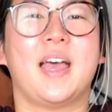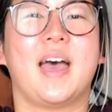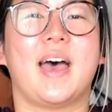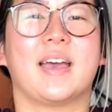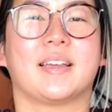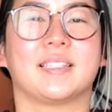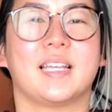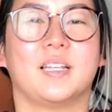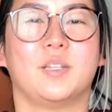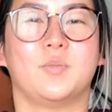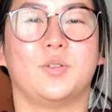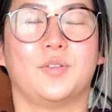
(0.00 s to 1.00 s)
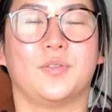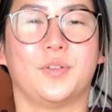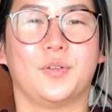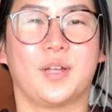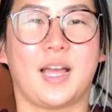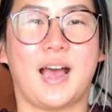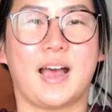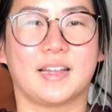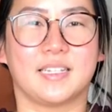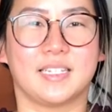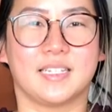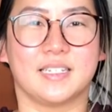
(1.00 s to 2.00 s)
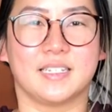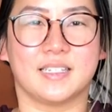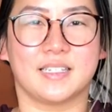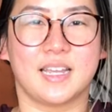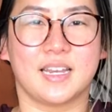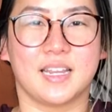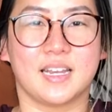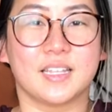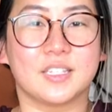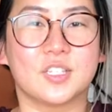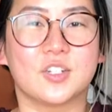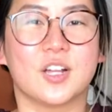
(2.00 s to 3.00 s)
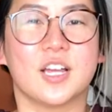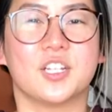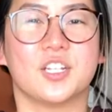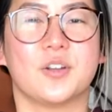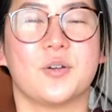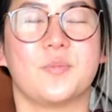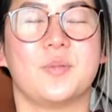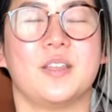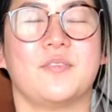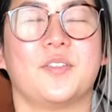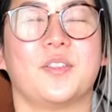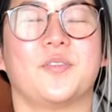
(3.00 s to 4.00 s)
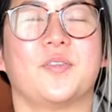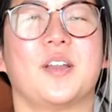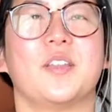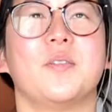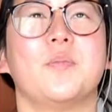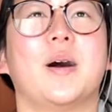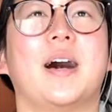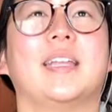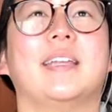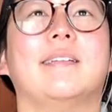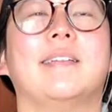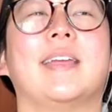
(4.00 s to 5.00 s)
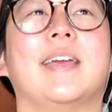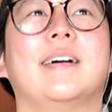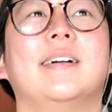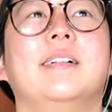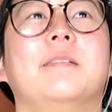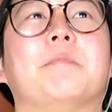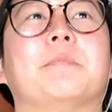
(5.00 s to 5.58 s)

Exhale to move through cactus, getting a nice stretch and opening for the front of the body. Inhale.